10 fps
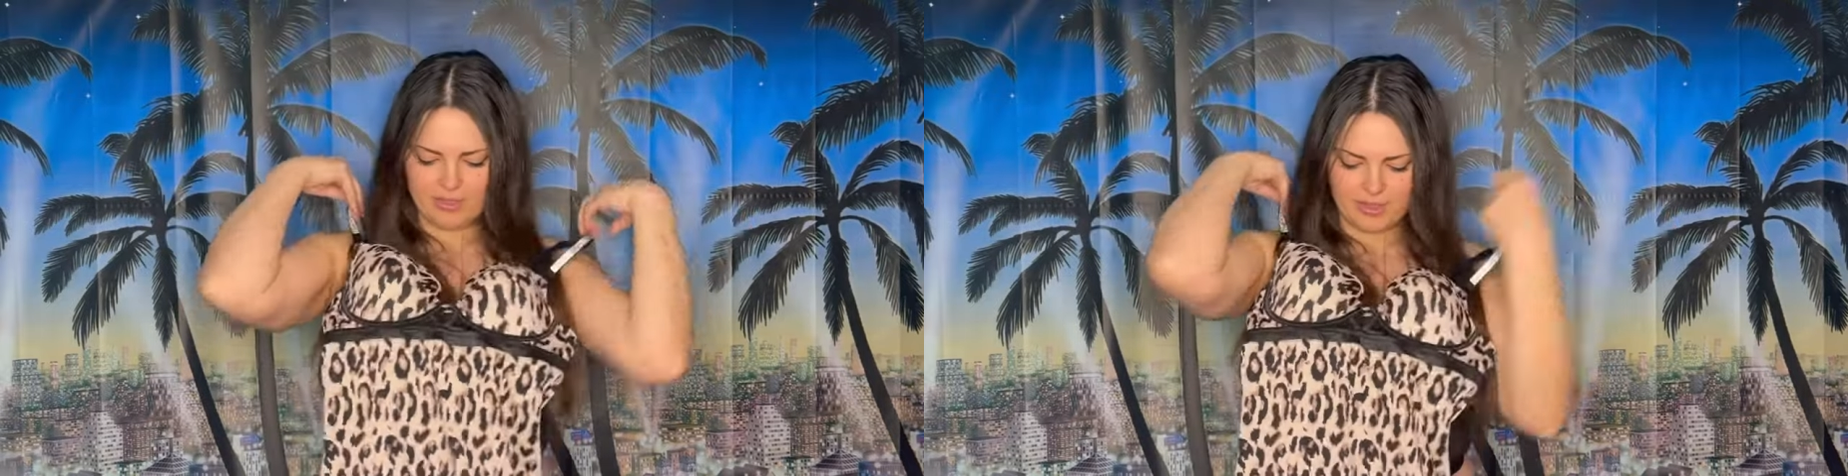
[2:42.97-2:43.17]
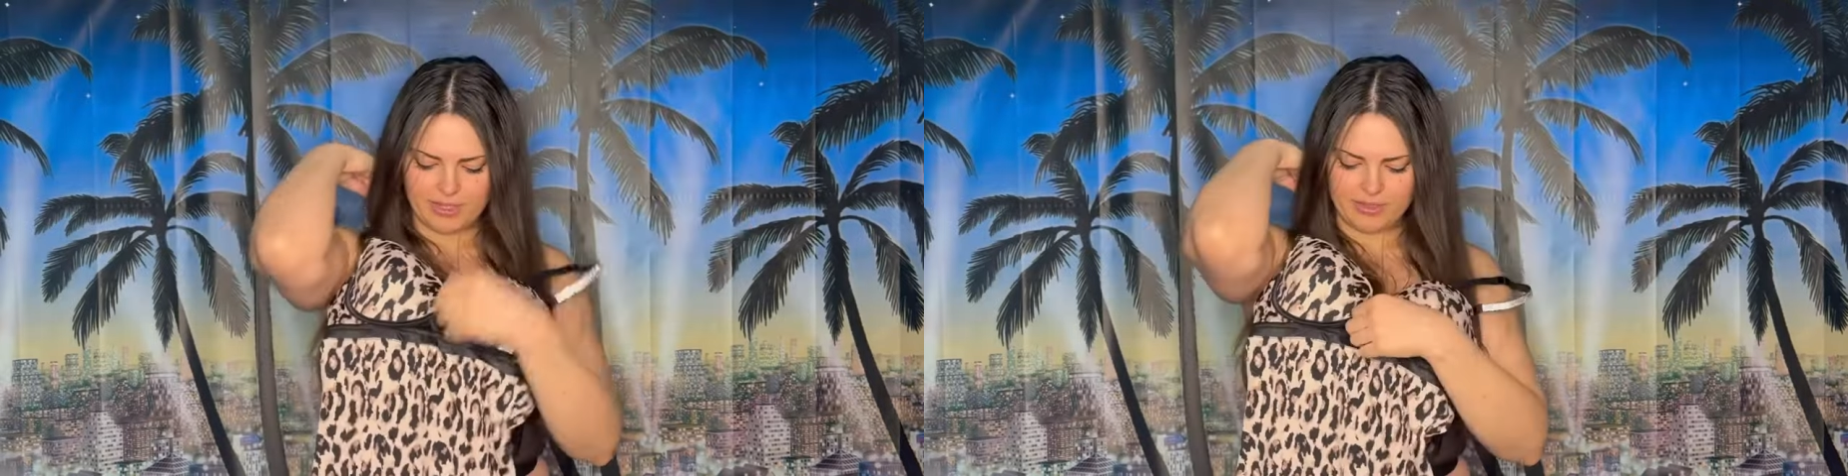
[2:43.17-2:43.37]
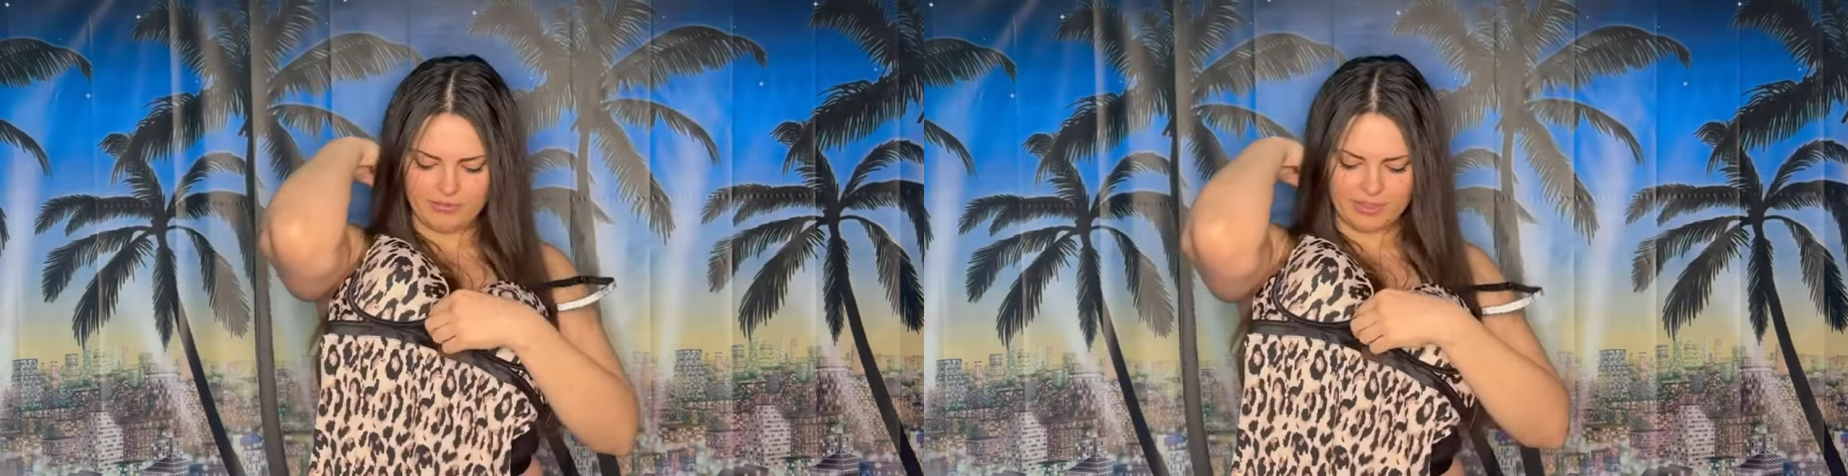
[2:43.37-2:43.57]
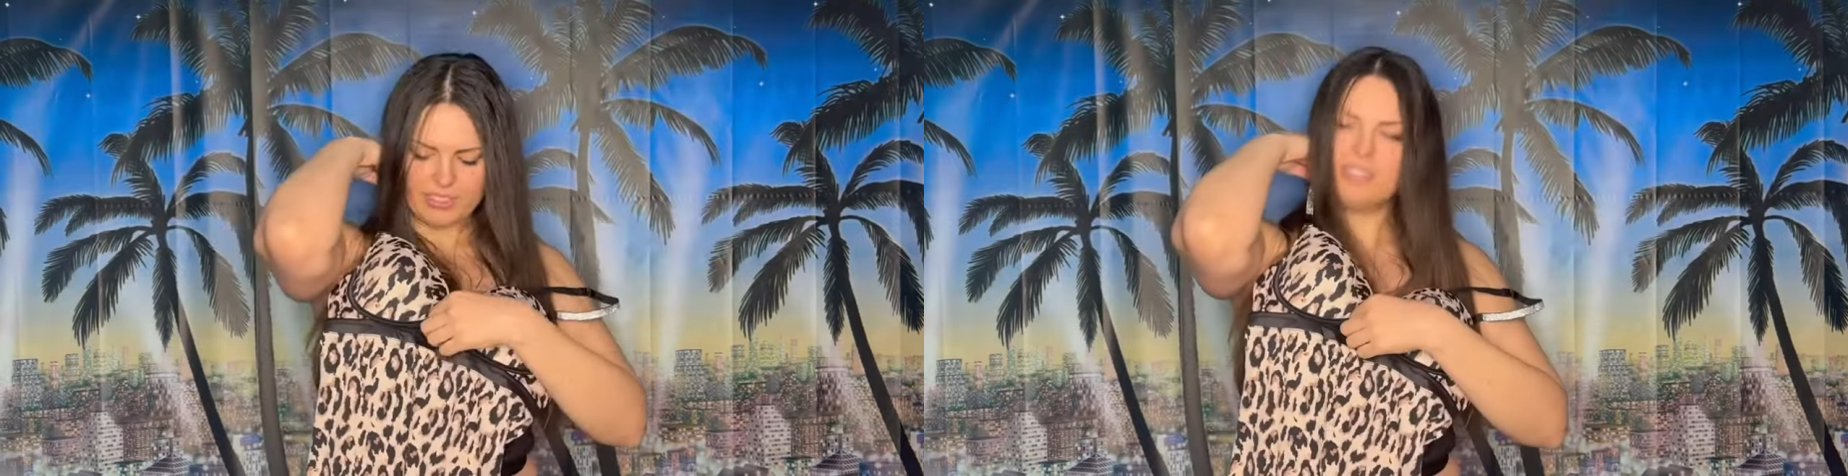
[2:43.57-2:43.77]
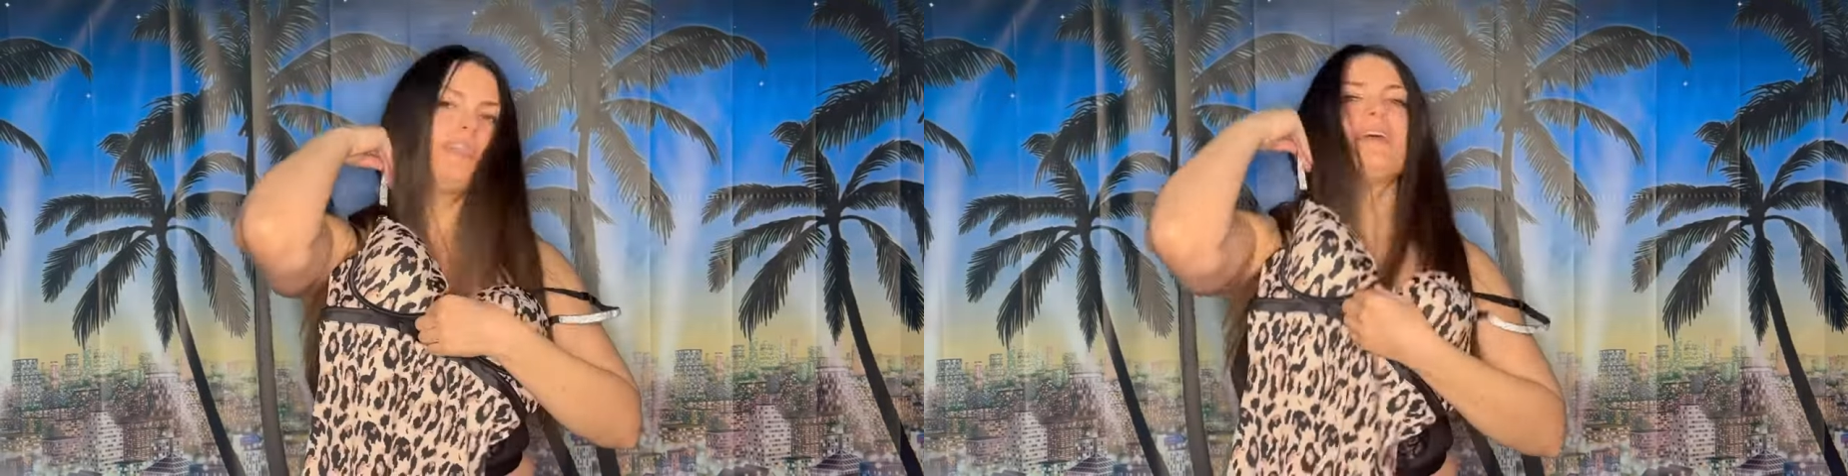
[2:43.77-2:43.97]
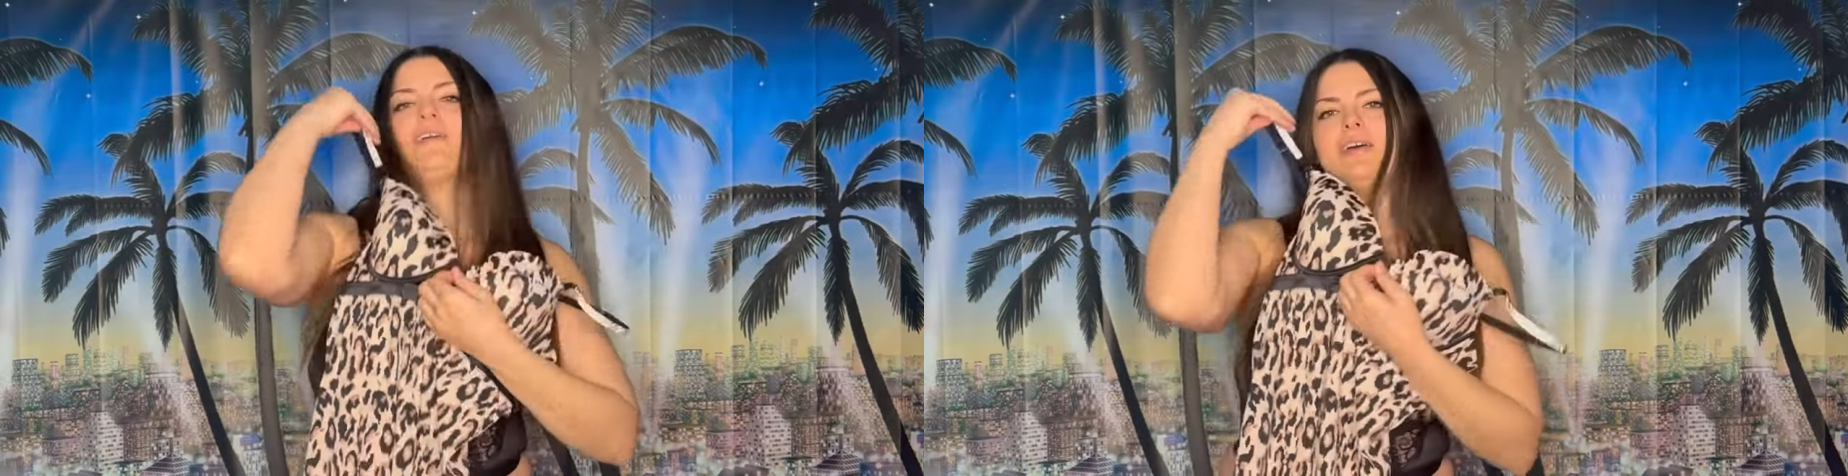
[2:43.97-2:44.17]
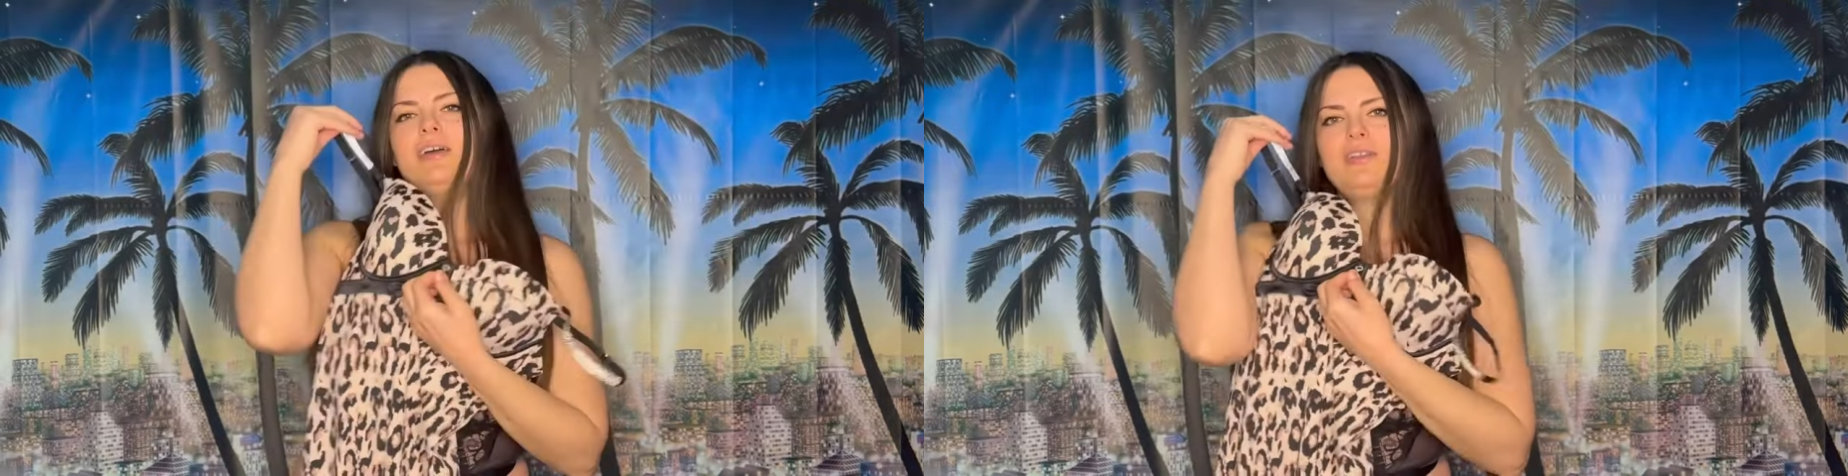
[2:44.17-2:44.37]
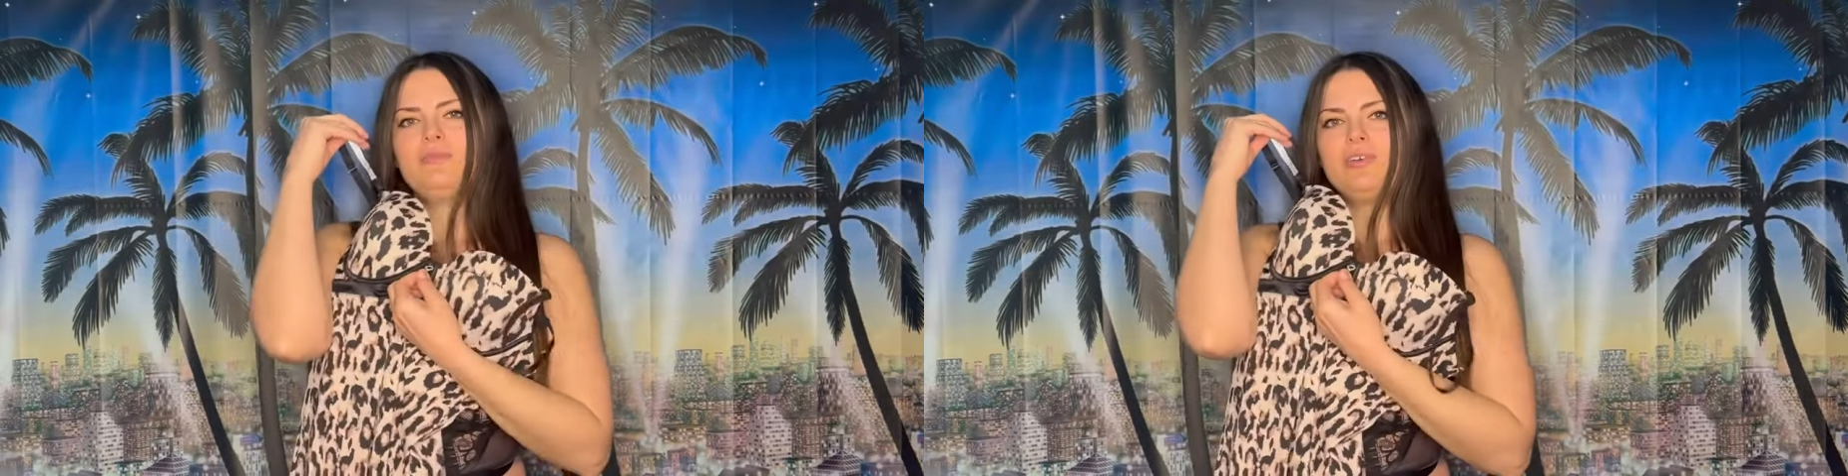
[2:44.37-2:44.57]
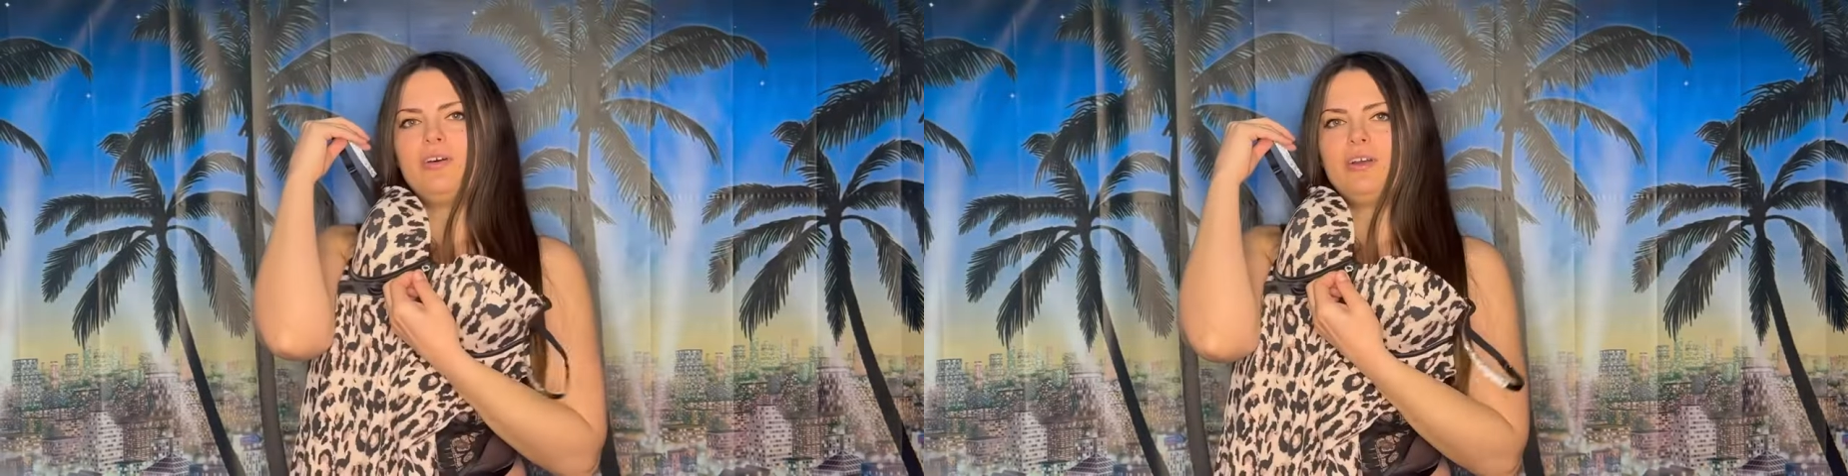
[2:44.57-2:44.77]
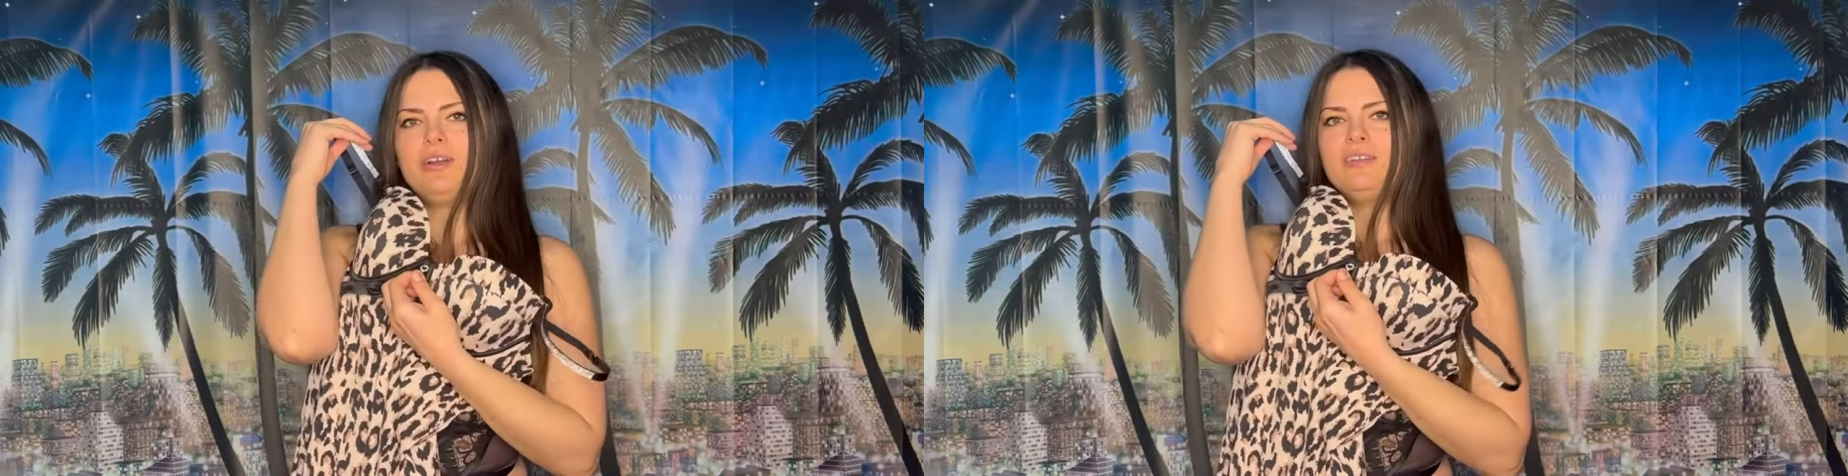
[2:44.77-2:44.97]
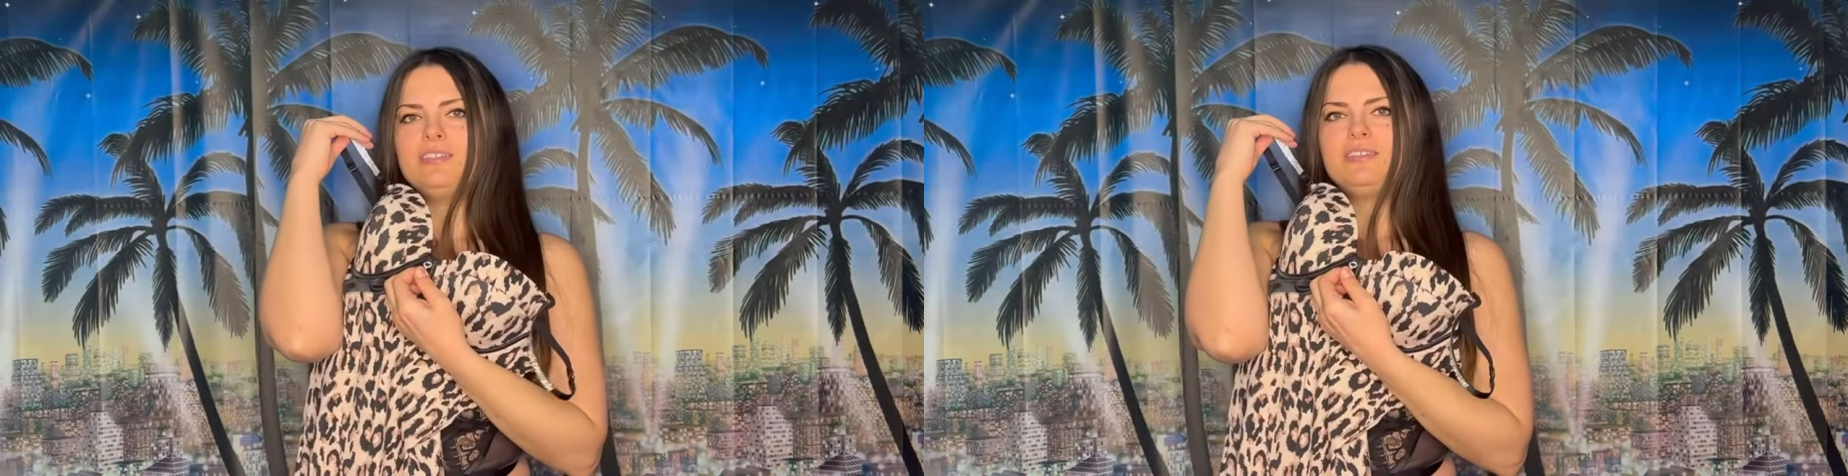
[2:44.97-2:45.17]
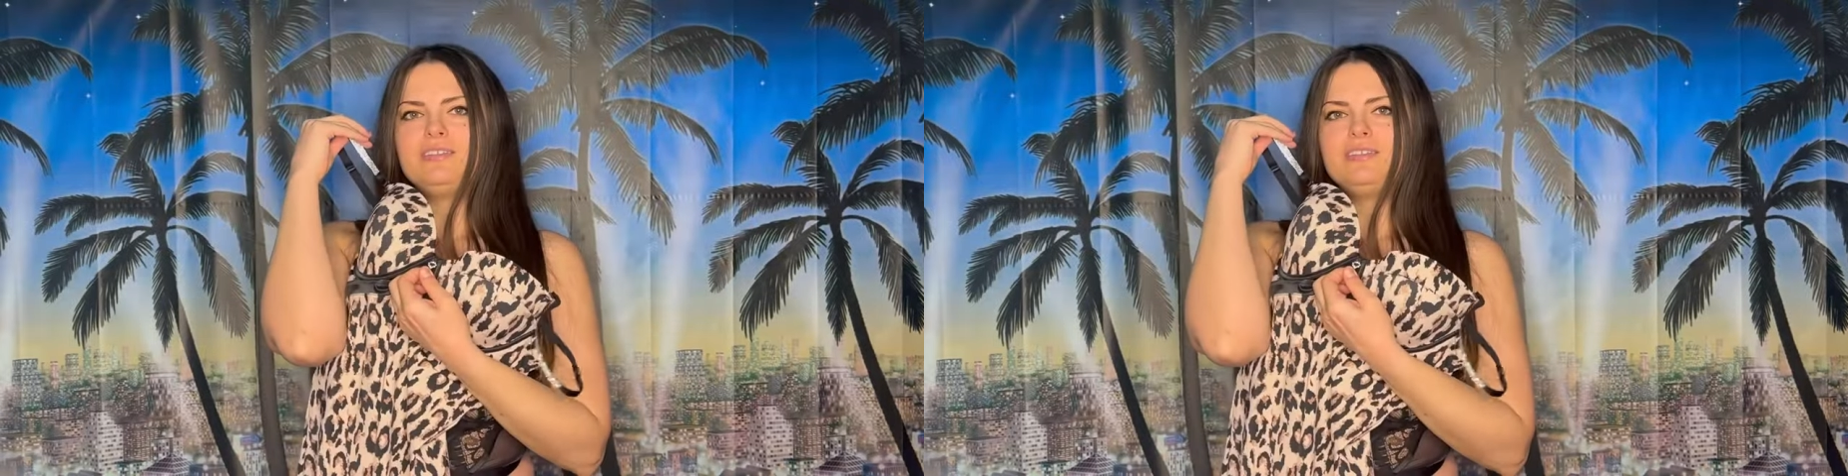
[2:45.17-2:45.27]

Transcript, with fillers: I love the detail. I love the heart.